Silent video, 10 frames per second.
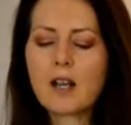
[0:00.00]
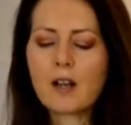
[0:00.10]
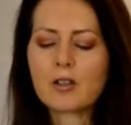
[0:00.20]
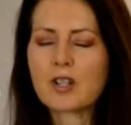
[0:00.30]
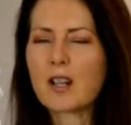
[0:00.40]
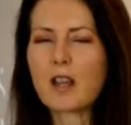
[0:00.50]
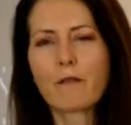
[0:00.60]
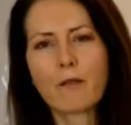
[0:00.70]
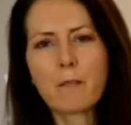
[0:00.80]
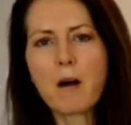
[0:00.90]
I used to get that
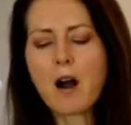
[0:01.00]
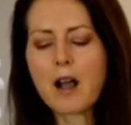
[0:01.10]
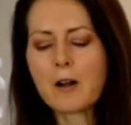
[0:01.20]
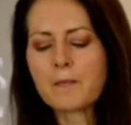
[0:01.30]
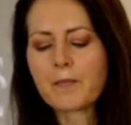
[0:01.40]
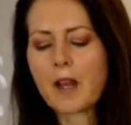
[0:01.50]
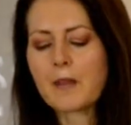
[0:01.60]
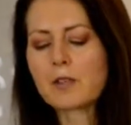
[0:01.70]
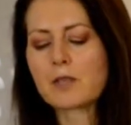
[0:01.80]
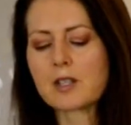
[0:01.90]
from Maya. And
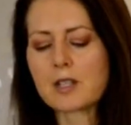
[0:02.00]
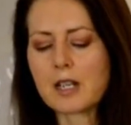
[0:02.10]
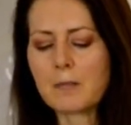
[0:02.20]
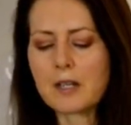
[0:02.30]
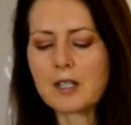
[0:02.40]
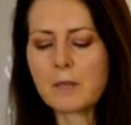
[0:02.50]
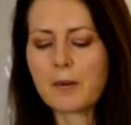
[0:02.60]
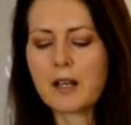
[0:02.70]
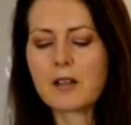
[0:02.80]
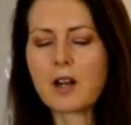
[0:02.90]
this was a Sleep Easy
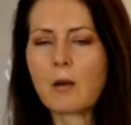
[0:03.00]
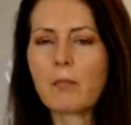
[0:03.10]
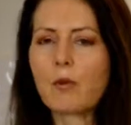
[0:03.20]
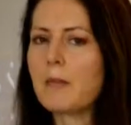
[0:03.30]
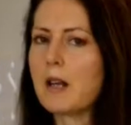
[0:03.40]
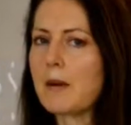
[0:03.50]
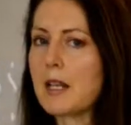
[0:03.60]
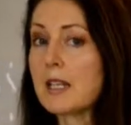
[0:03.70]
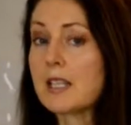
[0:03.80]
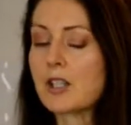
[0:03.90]
blend that I bought many
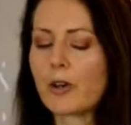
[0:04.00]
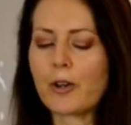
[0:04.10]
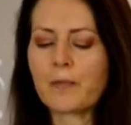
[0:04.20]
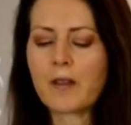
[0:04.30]
years ago.